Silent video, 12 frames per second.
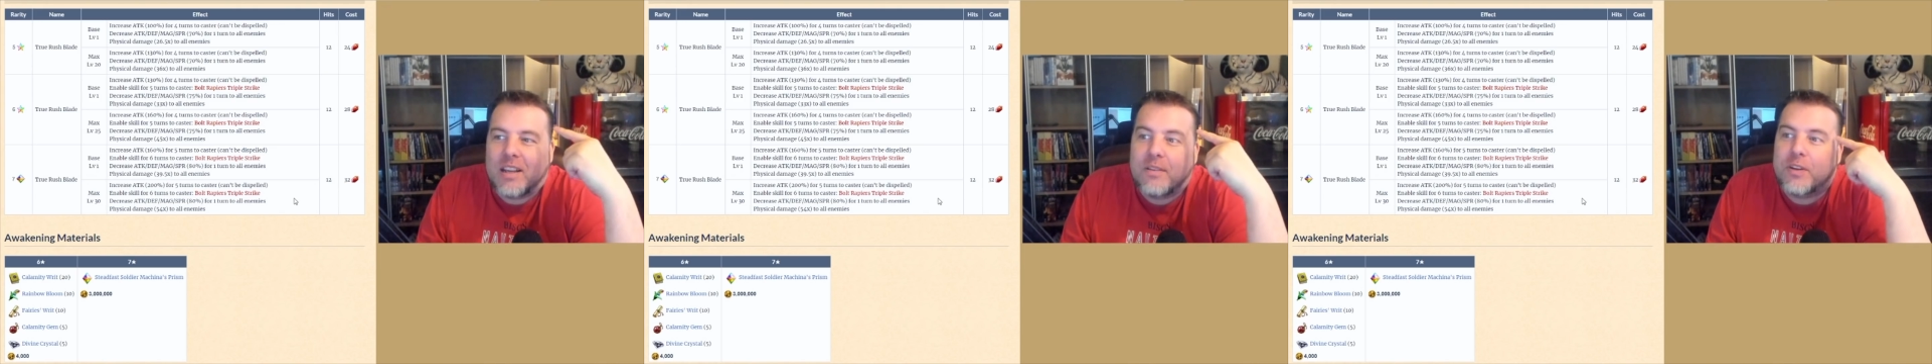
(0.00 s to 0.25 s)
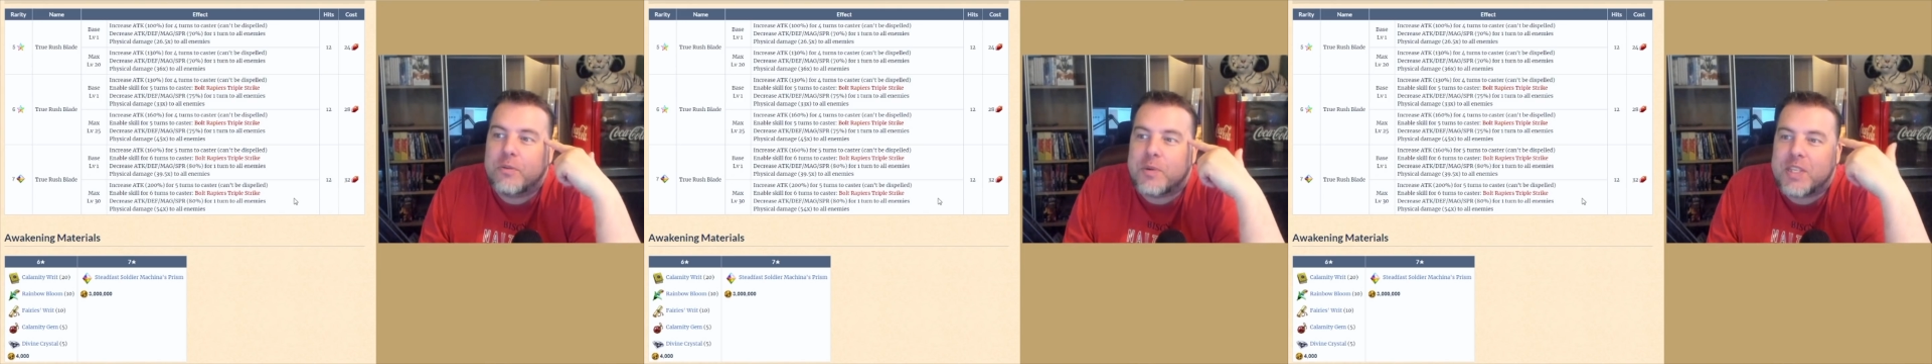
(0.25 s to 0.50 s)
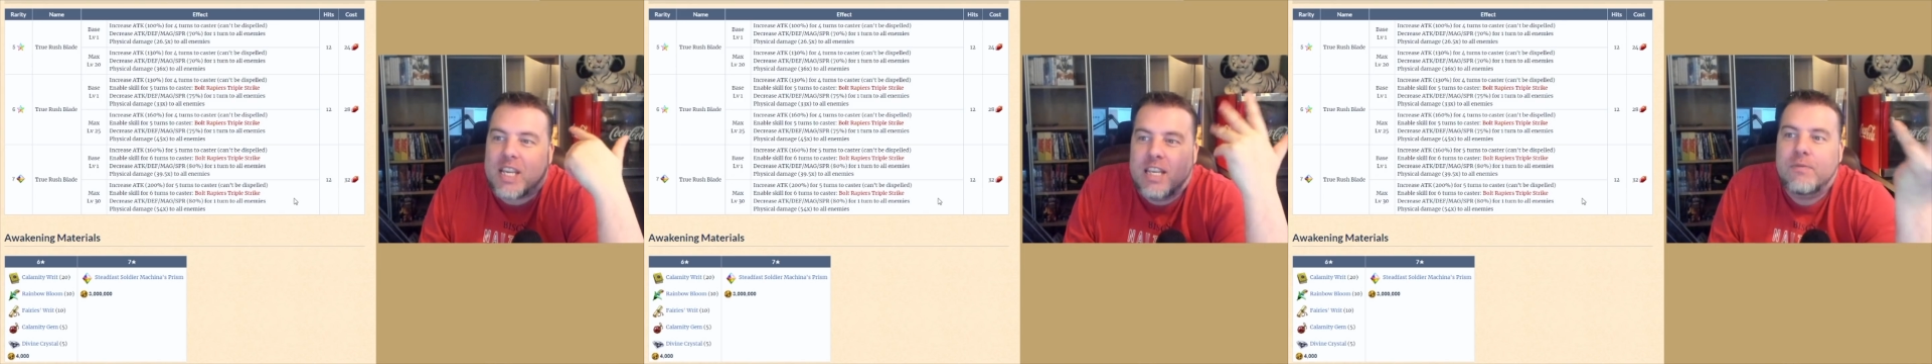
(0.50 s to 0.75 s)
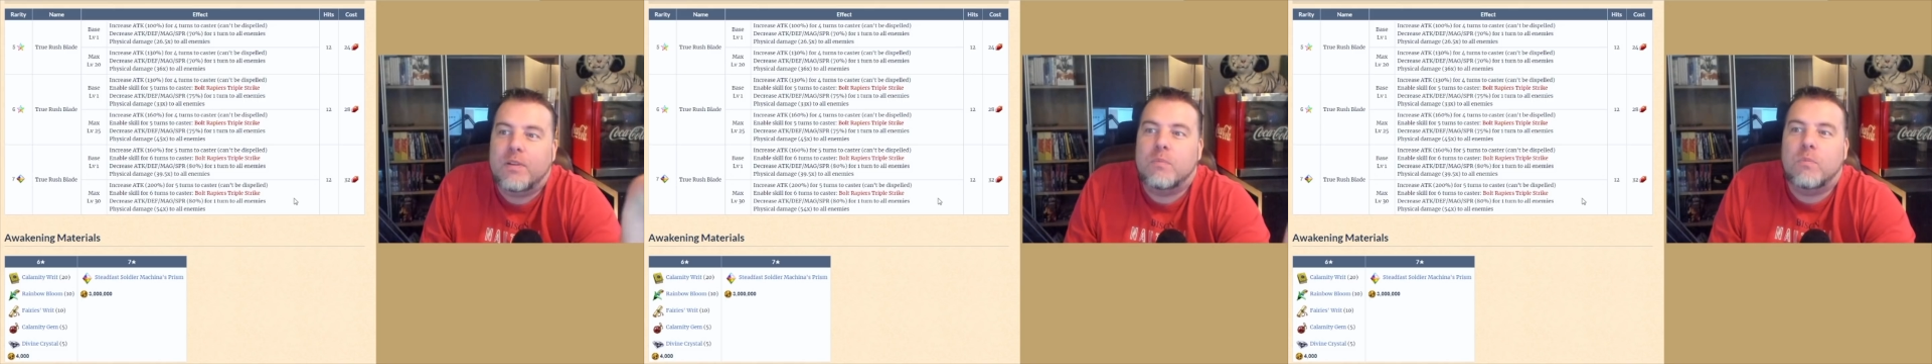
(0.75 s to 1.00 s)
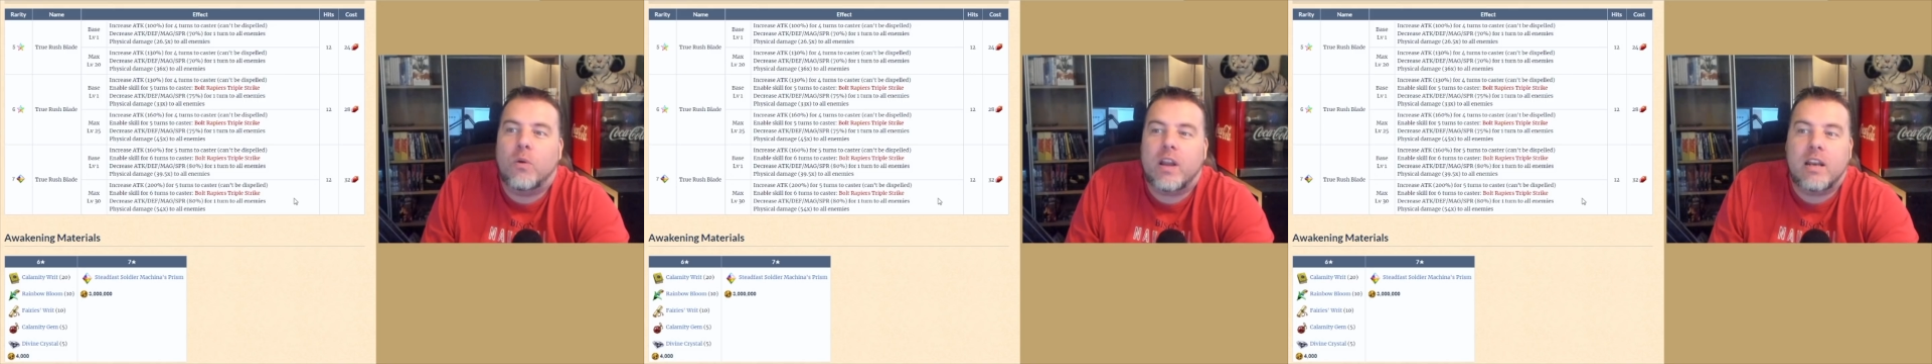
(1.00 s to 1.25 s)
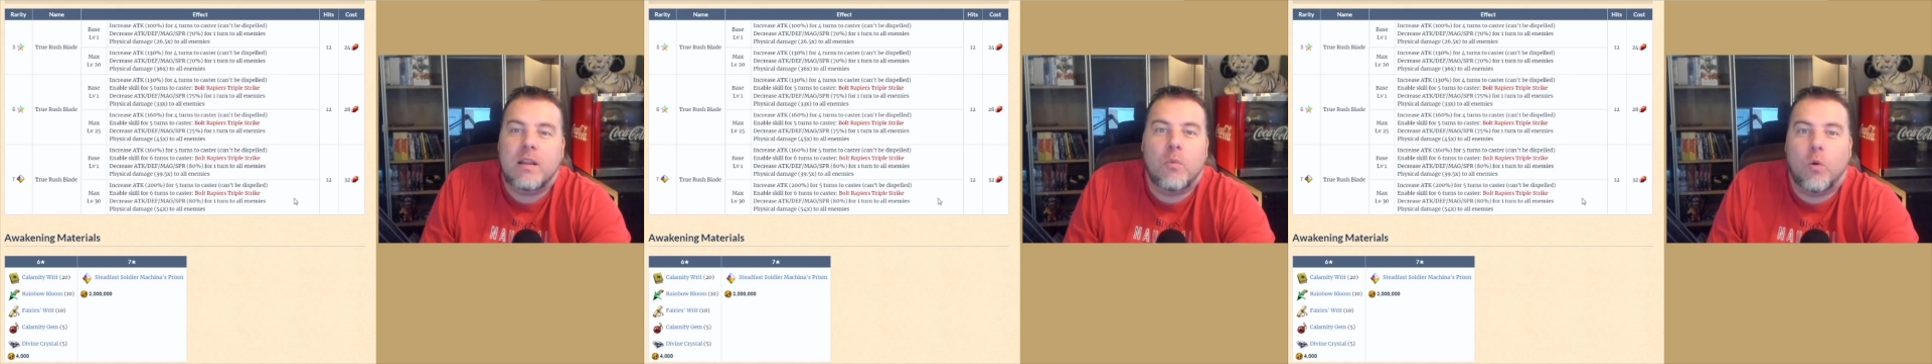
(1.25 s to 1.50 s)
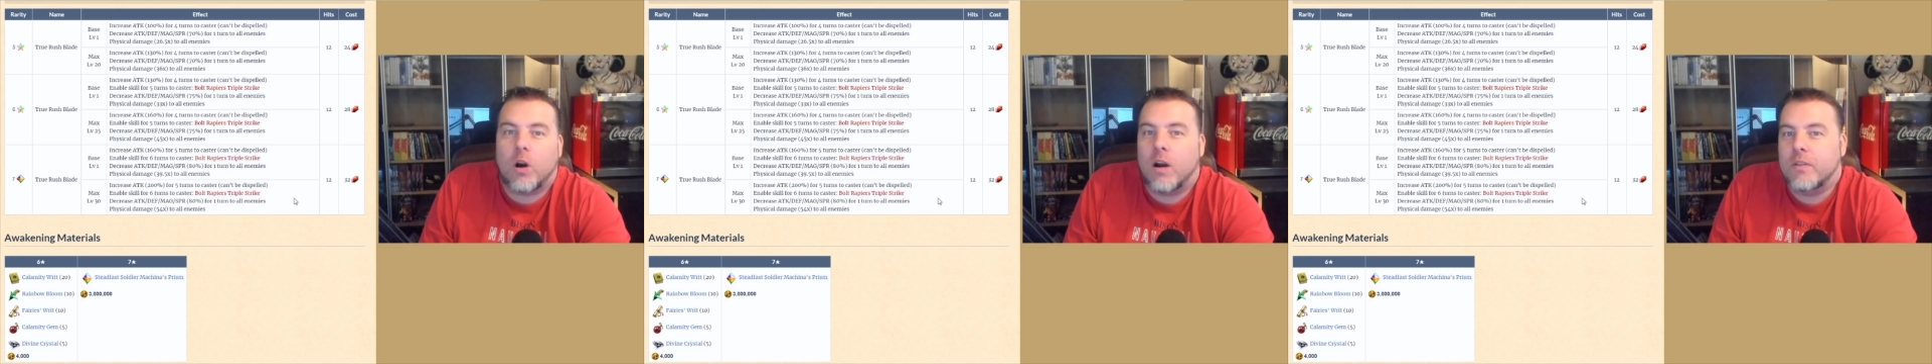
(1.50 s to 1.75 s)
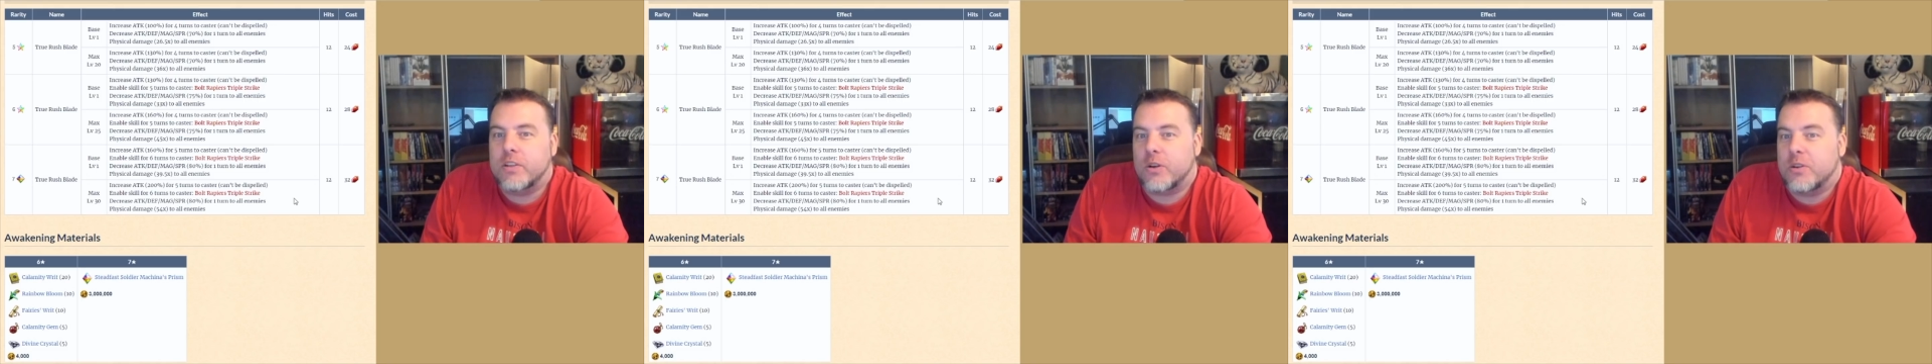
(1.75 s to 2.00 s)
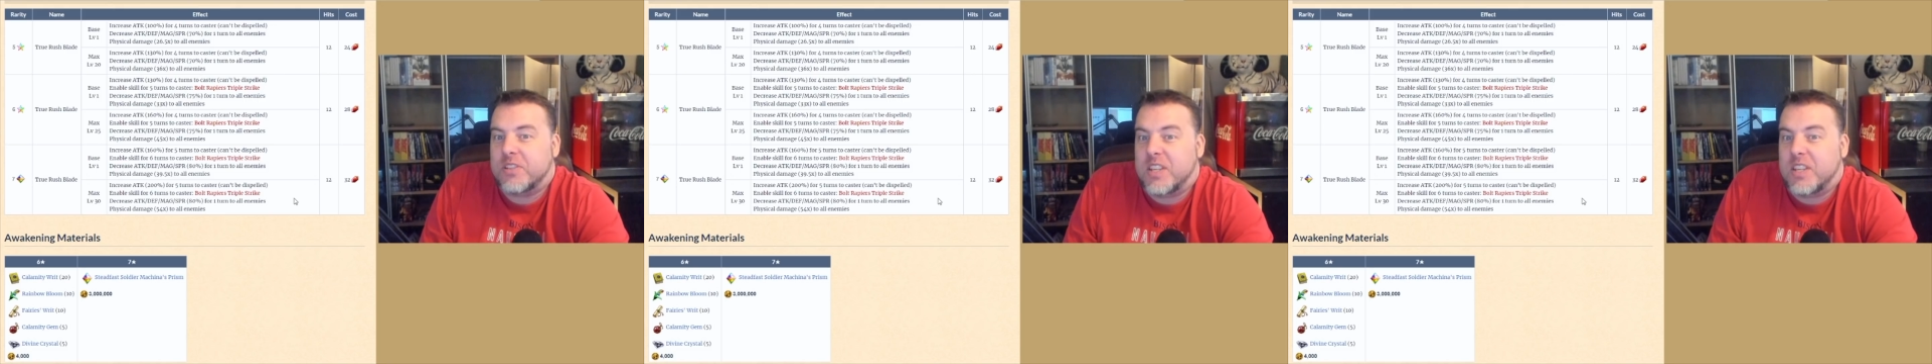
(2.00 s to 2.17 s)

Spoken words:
if it was even any more other turns,